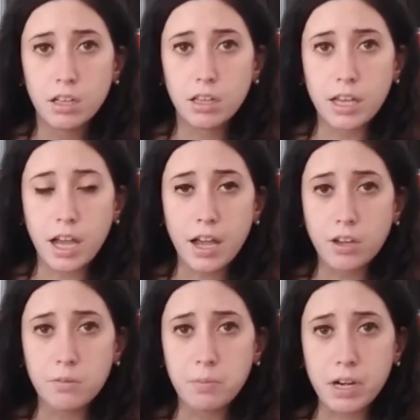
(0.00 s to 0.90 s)
Like, I
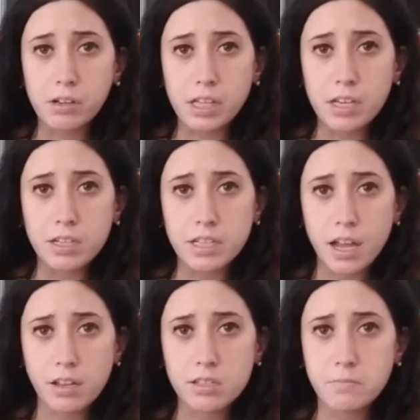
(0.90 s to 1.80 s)
could barely
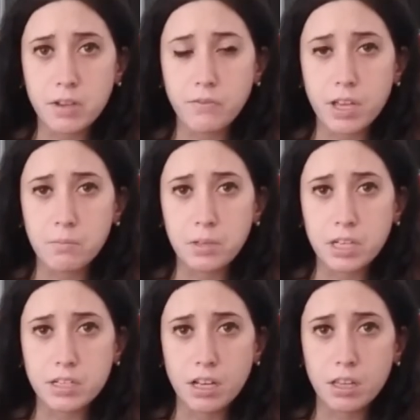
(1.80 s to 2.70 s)
text my family
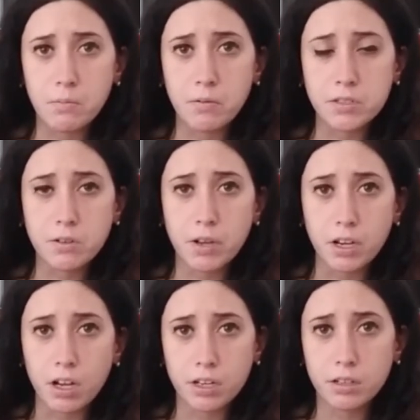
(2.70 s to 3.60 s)
to tell them what was going
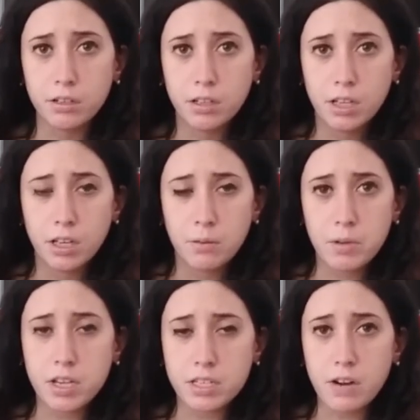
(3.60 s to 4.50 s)
on,
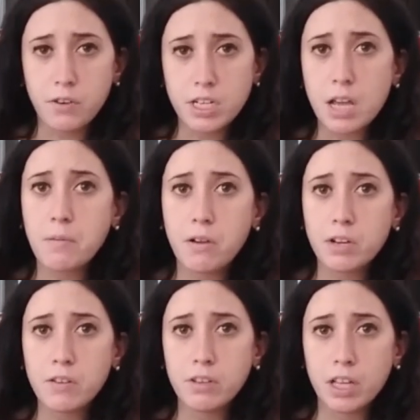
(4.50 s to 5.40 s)
because every time I would
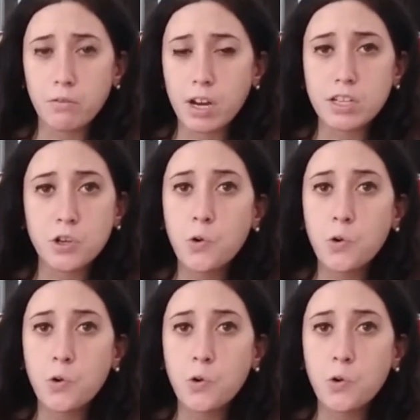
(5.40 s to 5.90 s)
even like write 2